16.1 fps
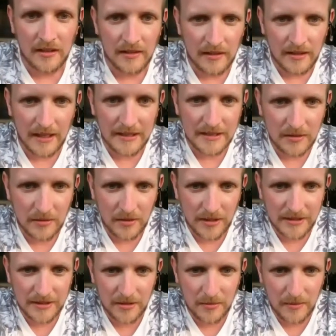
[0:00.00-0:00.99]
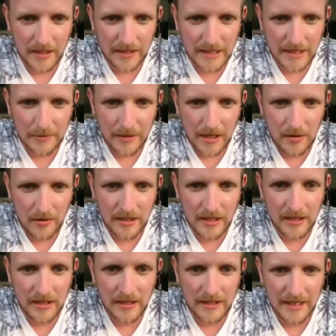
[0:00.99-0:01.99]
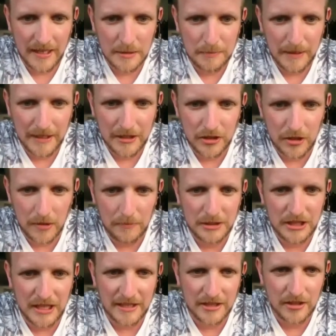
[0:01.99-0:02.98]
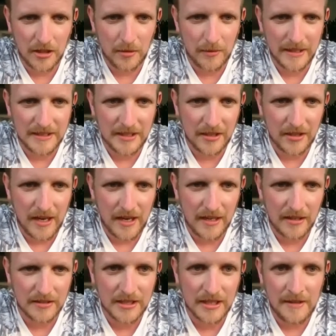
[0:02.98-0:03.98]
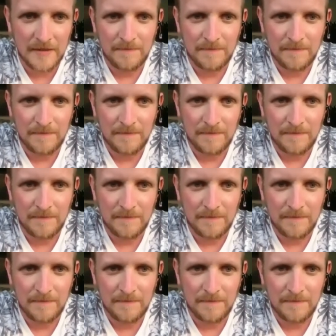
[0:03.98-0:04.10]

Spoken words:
That's the line too. I'll keep it going. Nice big jump, chest all the way to the ground.